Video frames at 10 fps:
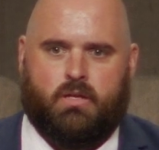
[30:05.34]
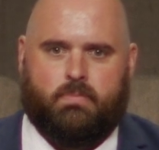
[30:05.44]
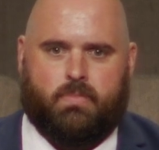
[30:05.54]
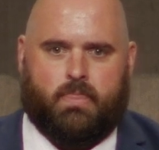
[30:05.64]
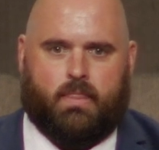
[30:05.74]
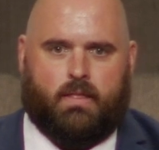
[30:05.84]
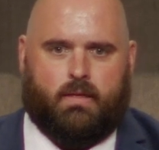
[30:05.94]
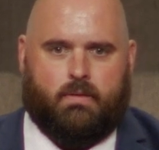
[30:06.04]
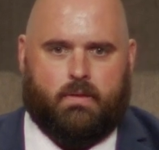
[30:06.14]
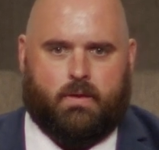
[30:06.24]

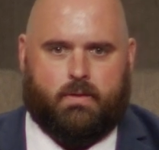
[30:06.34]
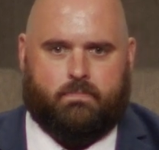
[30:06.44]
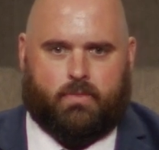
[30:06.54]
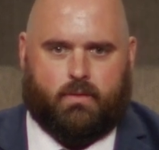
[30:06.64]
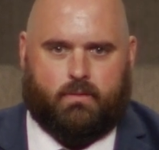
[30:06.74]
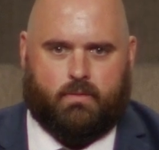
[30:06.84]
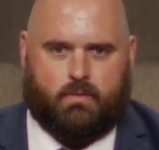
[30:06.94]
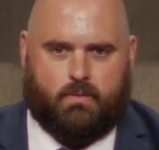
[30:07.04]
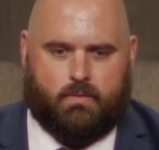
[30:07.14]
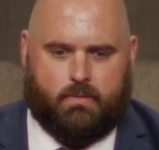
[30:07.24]

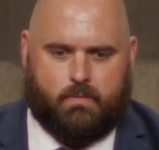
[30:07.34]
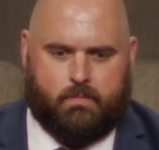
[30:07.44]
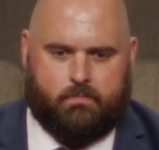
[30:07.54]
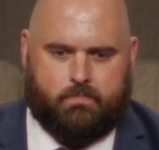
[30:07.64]
[no speech]